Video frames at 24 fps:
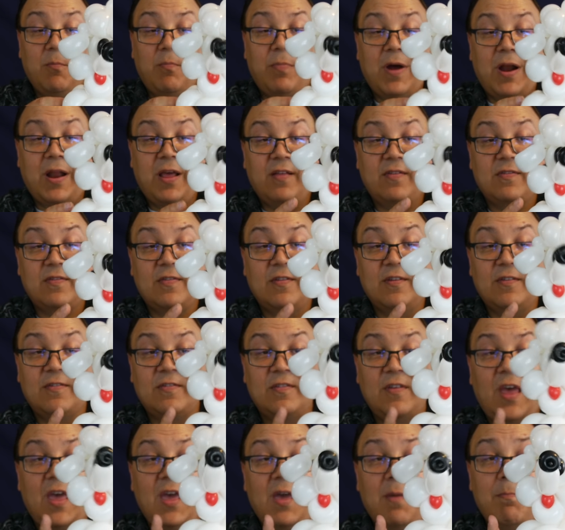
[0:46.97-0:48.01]
but it's the
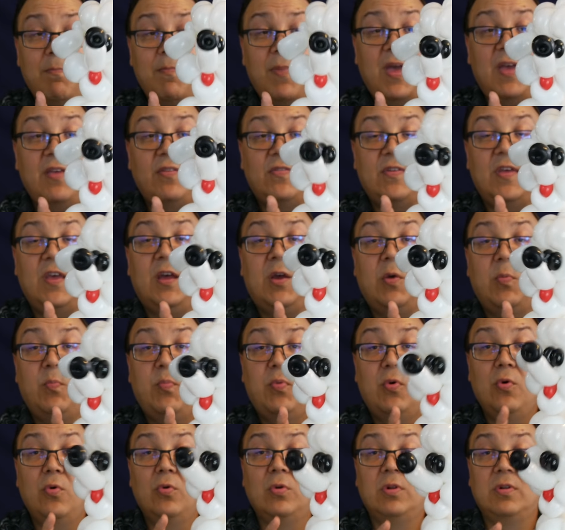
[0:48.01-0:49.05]
same basic
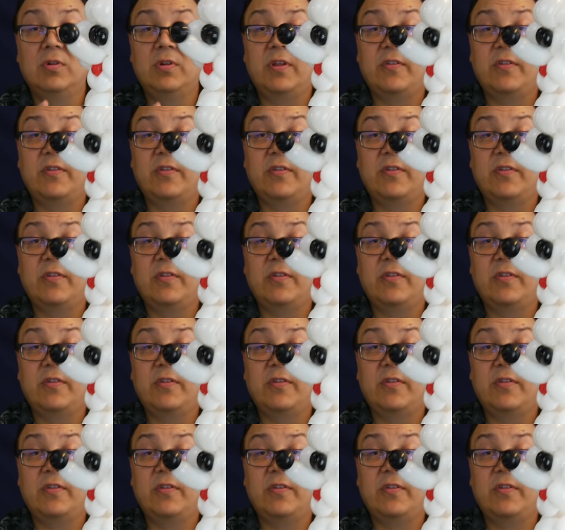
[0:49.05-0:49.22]
poodle